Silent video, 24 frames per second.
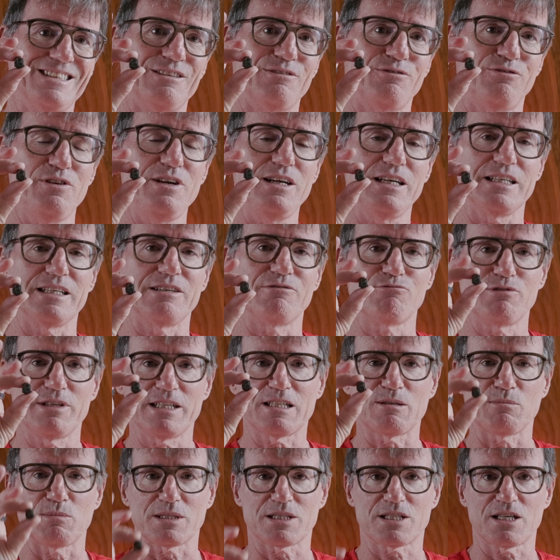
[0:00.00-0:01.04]
fairly
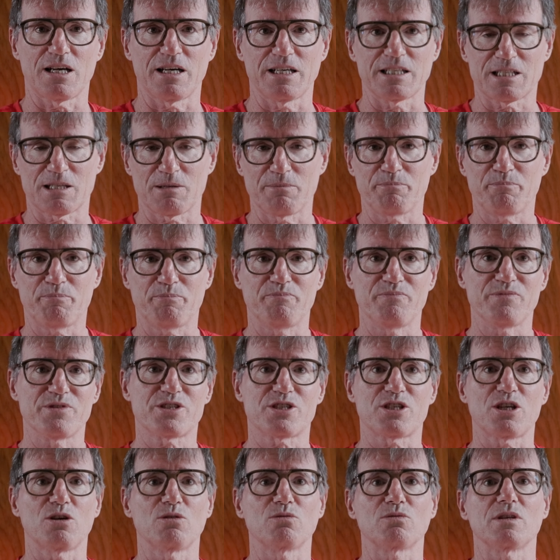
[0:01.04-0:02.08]
reasonable sized
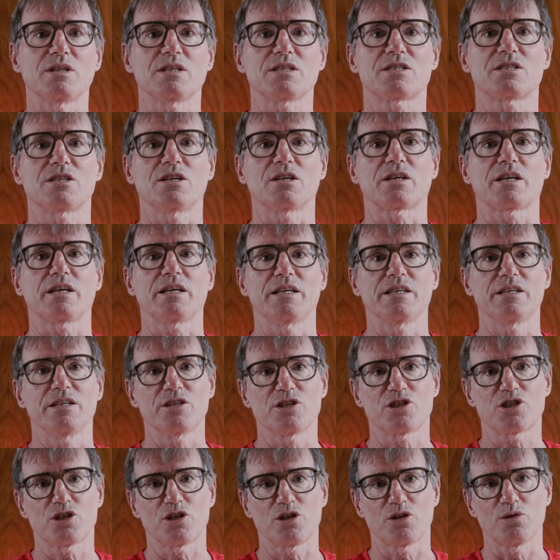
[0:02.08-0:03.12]
stone stuck in the
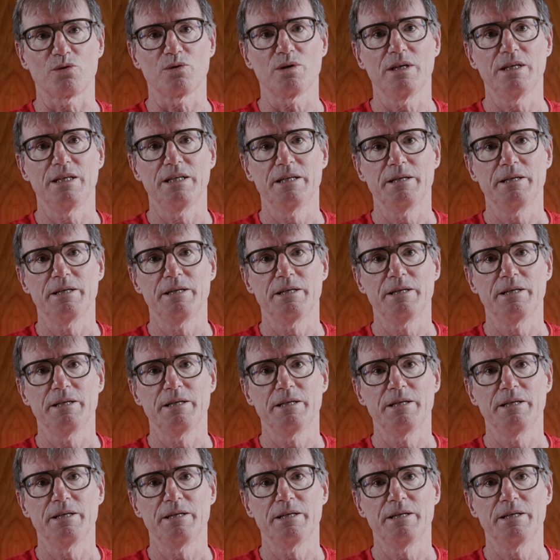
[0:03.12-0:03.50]
shoe.